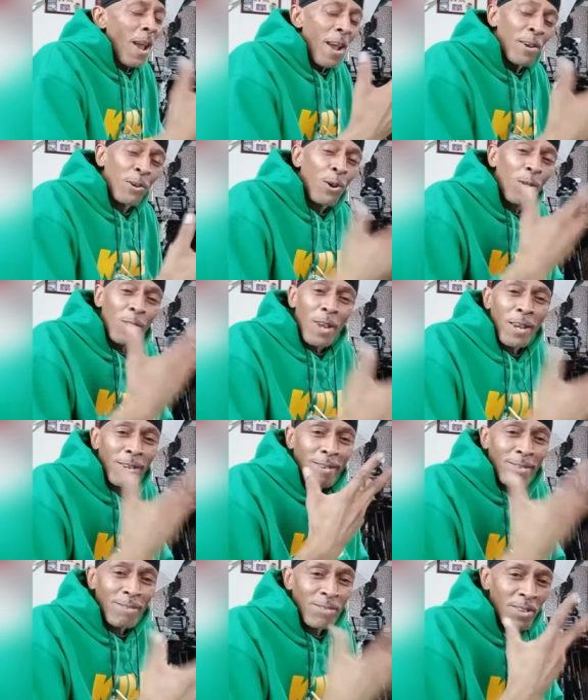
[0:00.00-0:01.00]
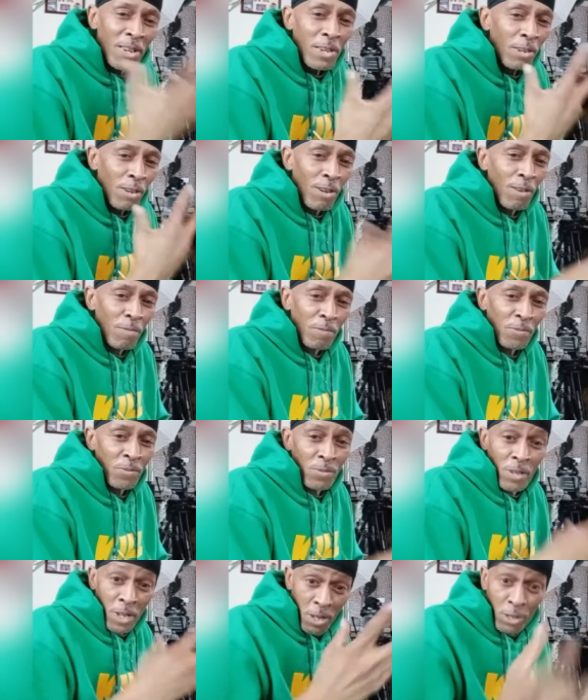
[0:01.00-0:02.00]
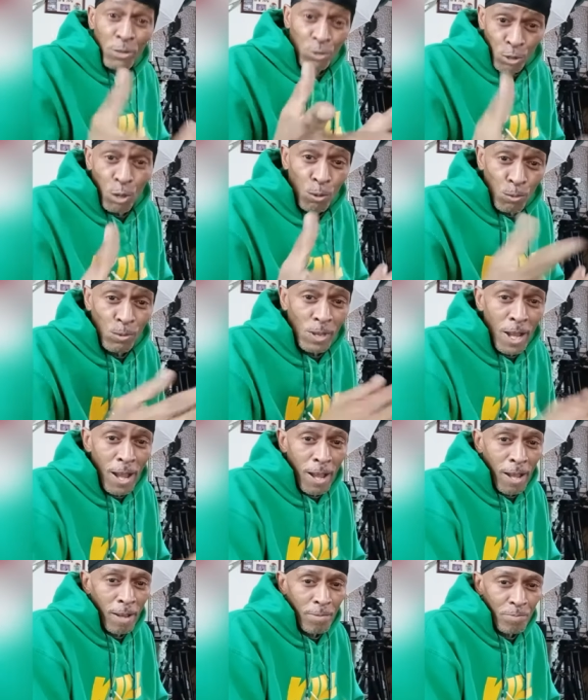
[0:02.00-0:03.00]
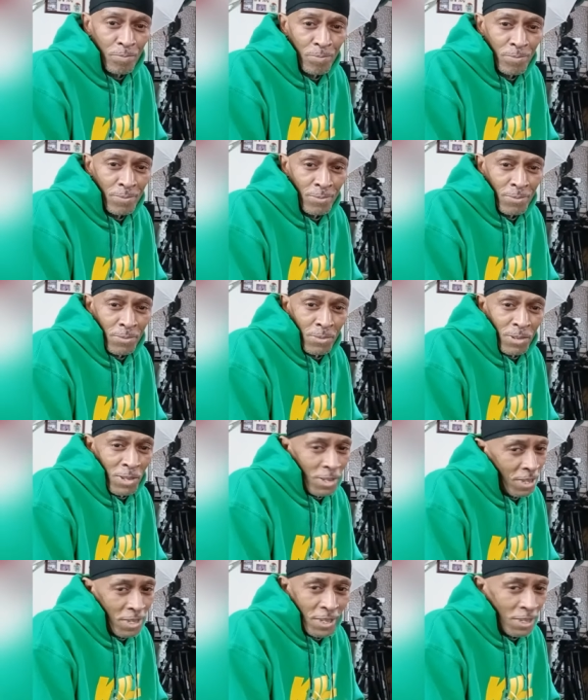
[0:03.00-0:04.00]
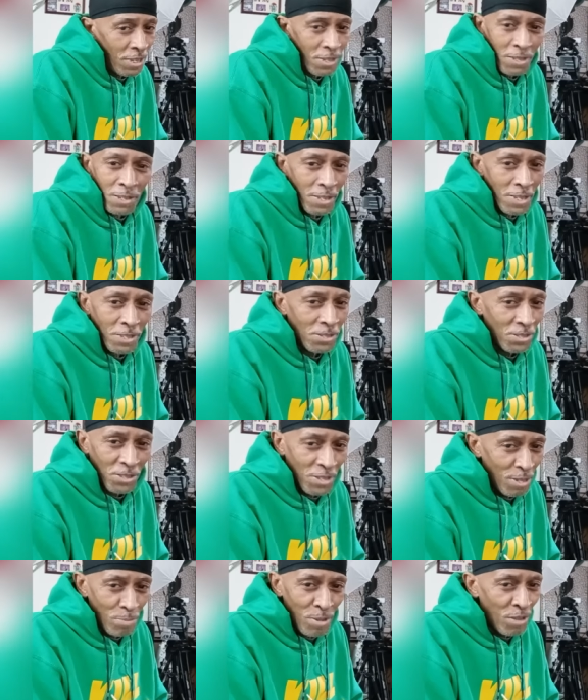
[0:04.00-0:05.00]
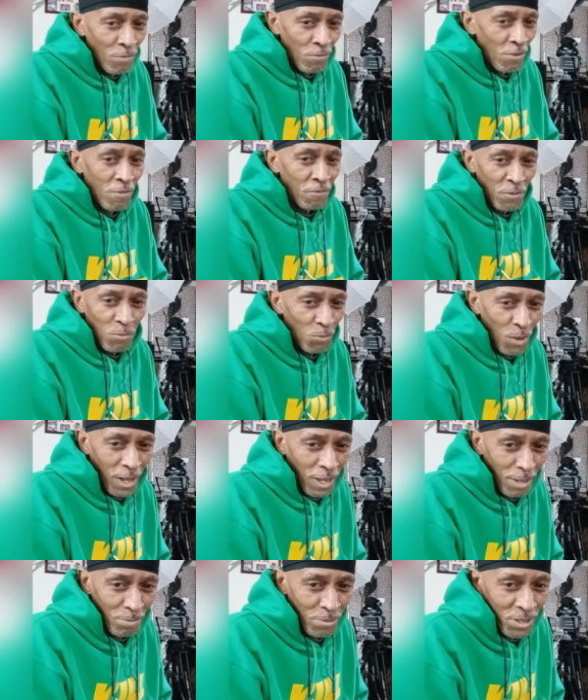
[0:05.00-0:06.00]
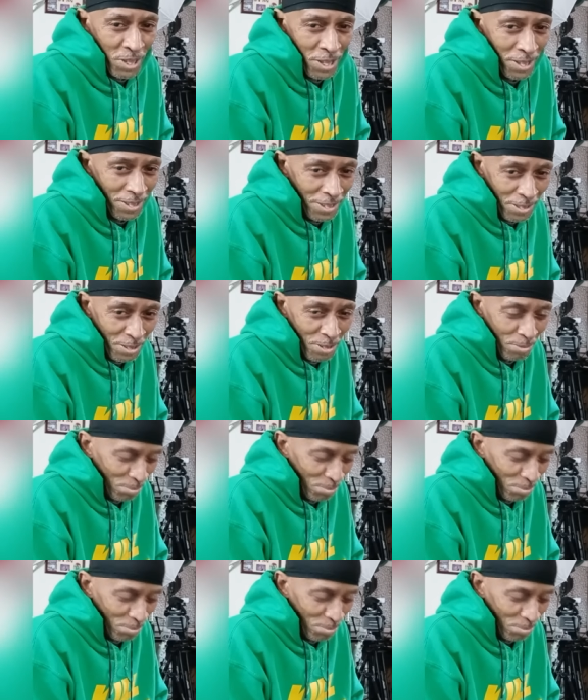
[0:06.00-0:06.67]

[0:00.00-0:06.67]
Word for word: And all I could think of, his own line. He didn't listen. He'd be riffing while I'm telling